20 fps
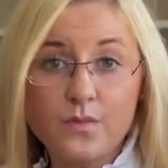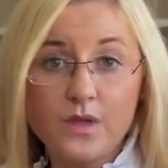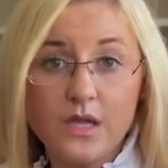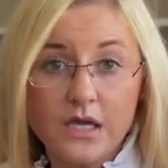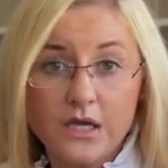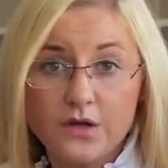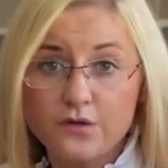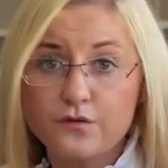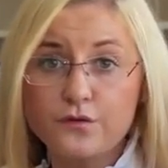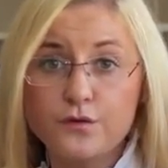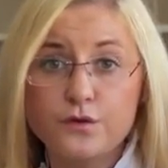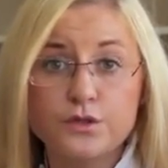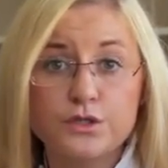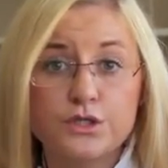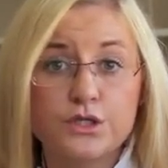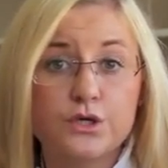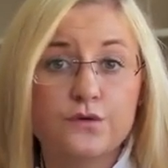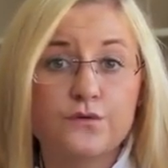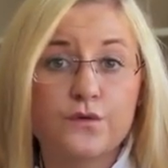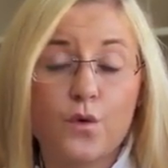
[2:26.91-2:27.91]

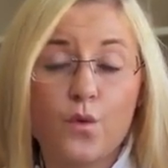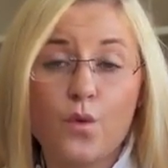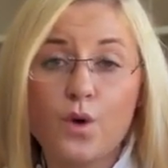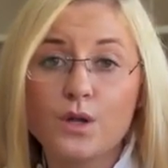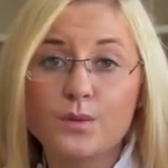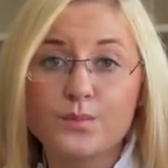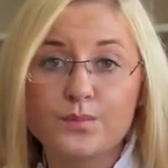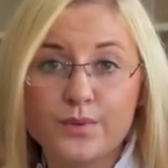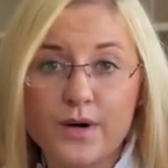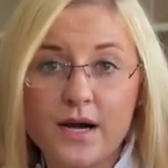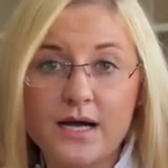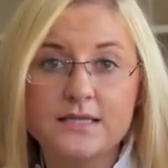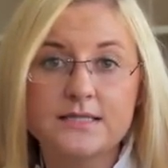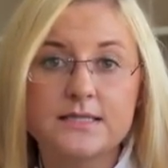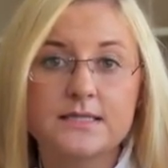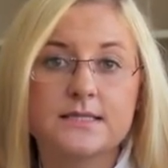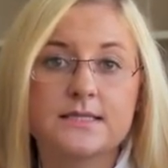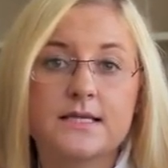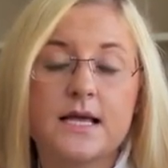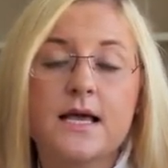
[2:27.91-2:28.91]
influencing the oil
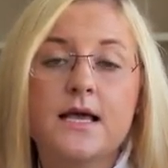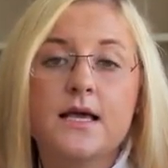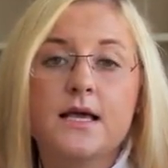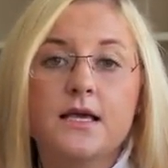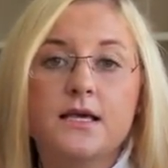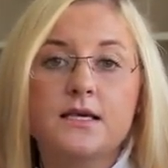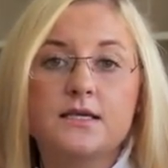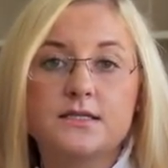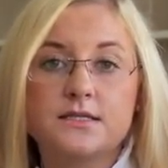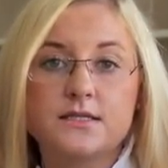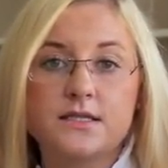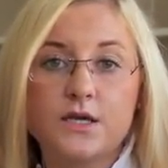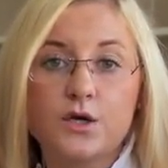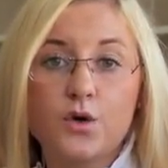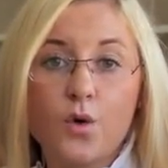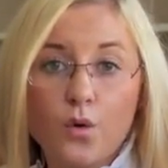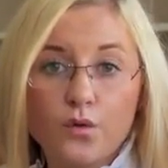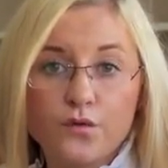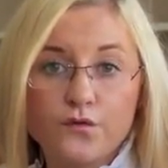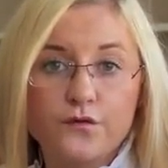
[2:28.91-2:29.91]
prices is the
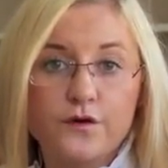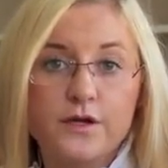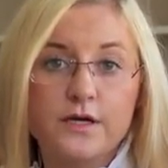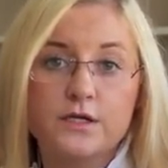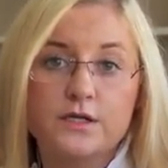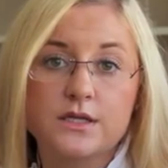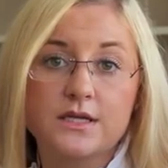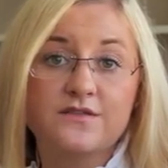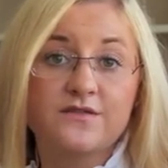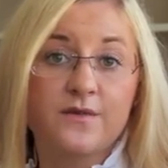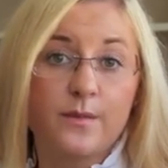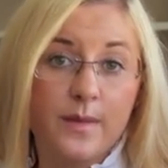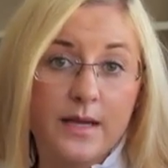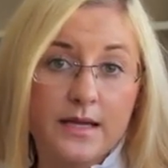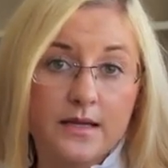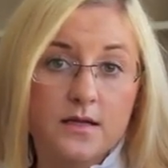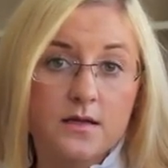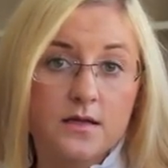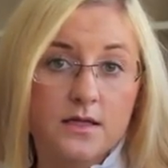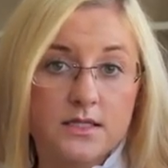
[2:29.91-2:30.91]
conflict in the
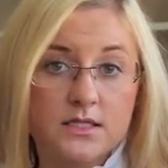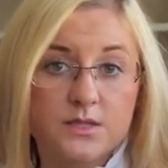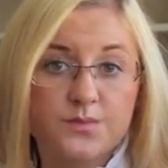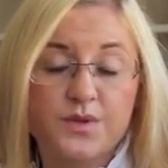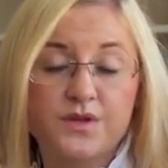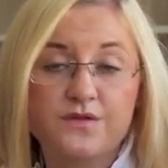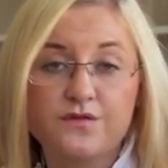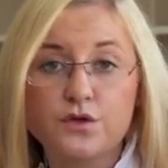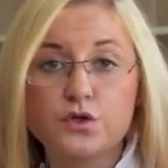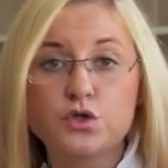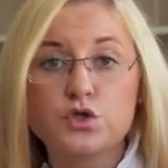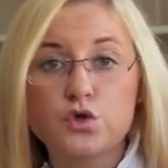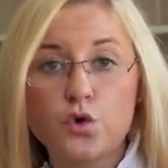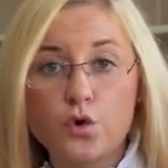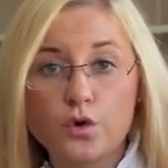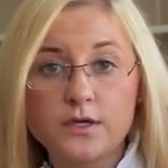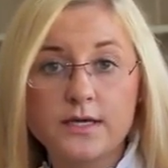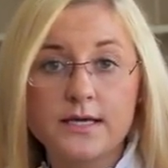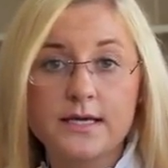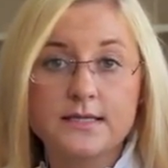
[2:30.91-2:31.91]
Middle East between
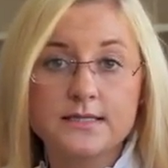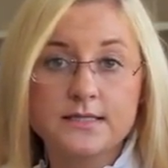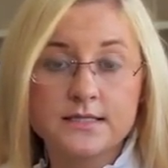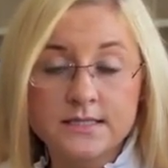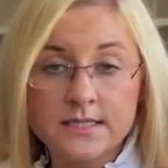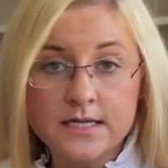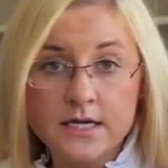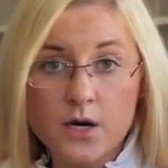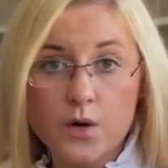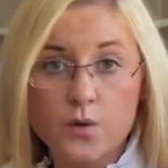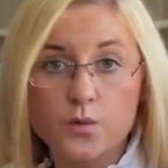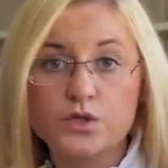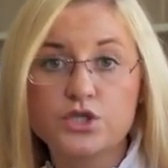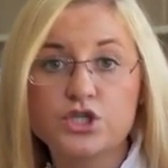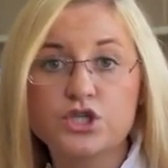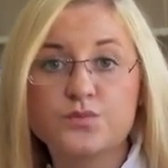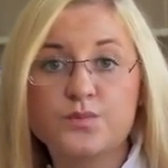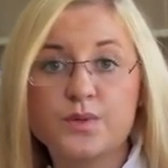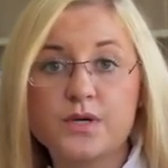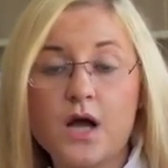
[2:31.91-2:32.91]
Turkey and Syria,
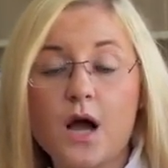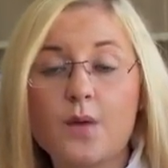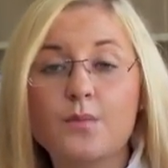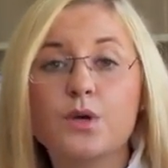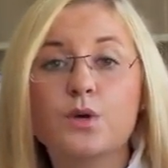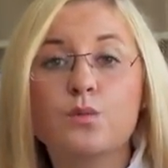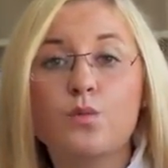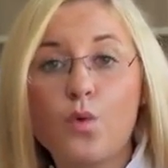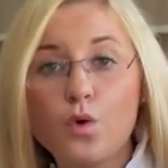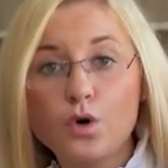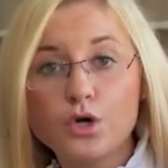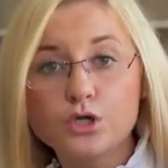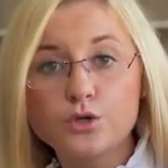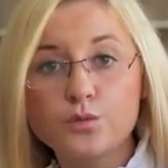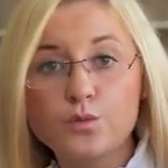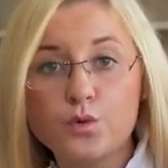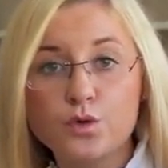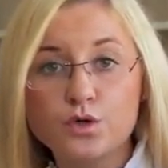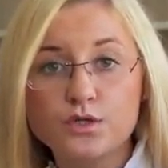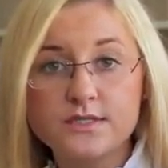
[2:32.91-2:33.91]
which is becoming more
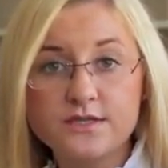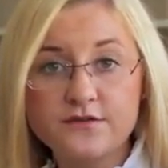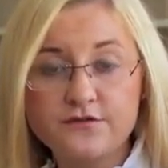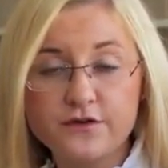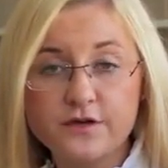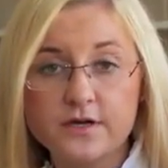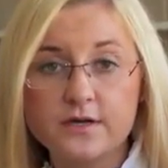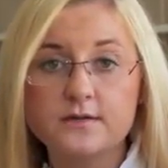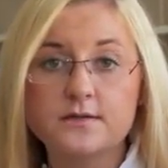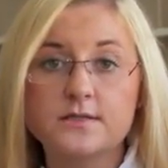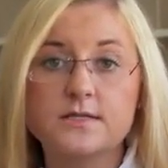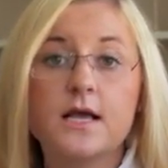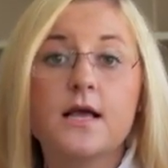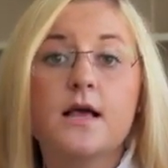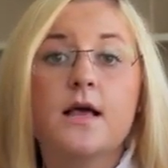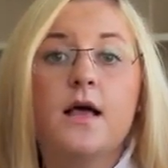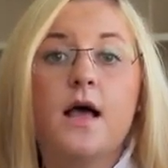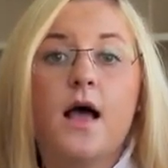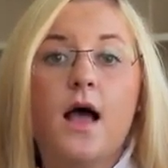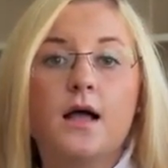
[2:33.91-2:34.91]
and more difficult,
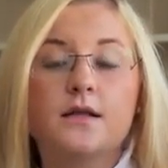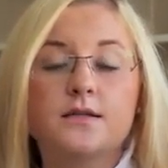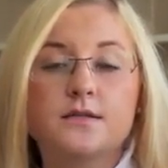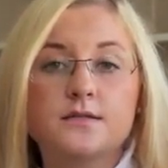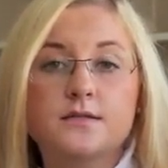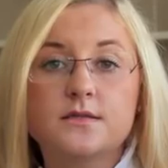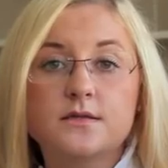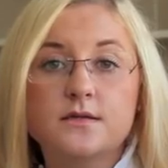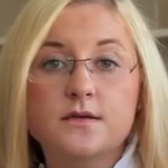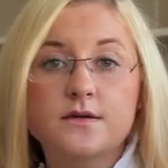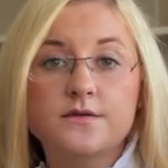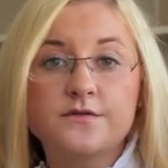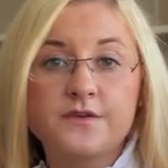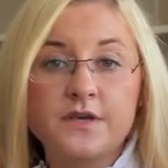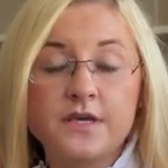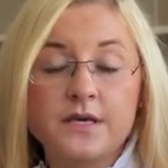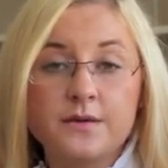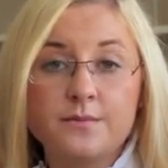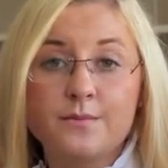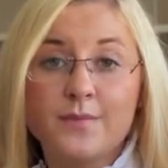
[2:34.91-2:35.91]
and the
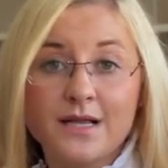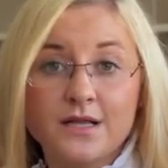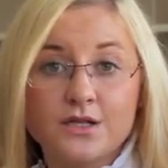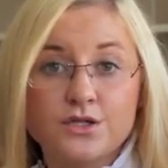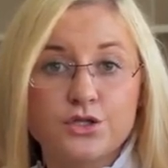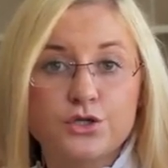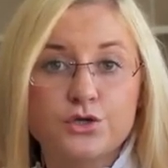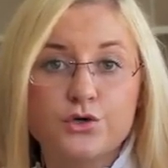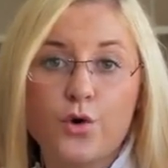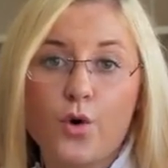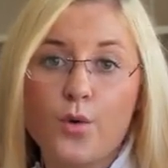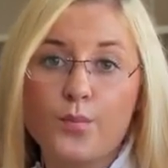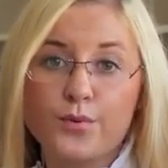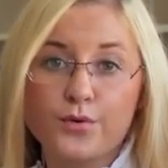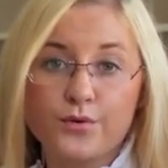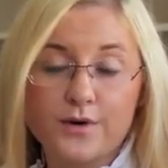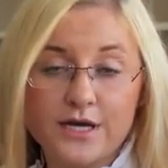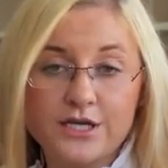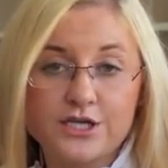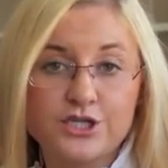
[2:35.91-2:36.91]
military
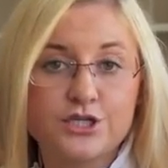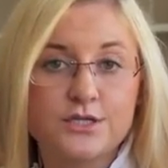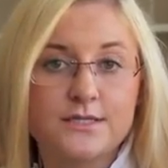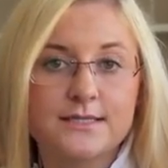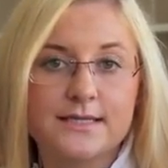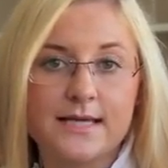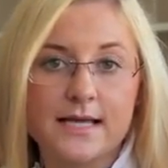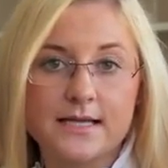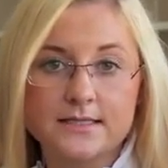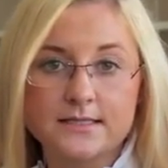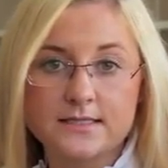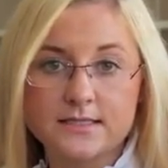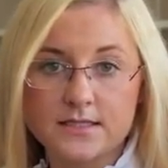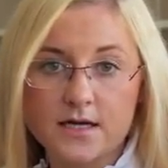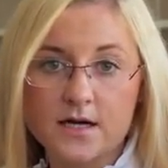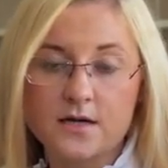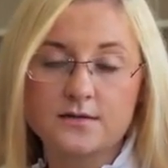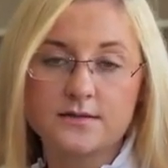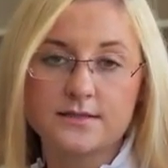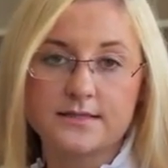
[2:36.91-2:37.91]
operations can
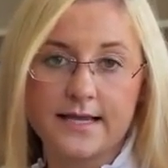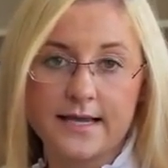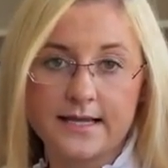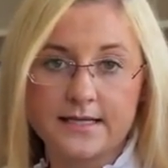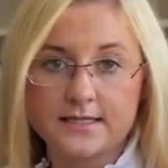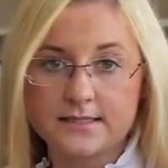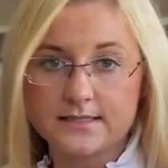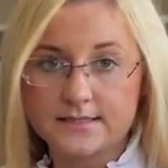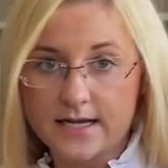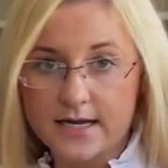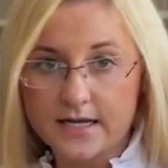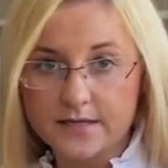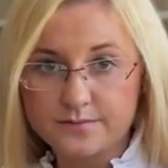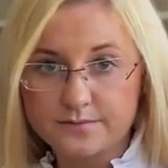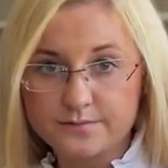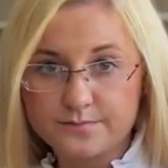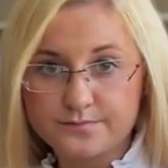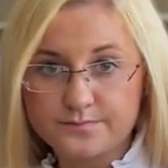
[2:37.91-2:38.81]
start anytime.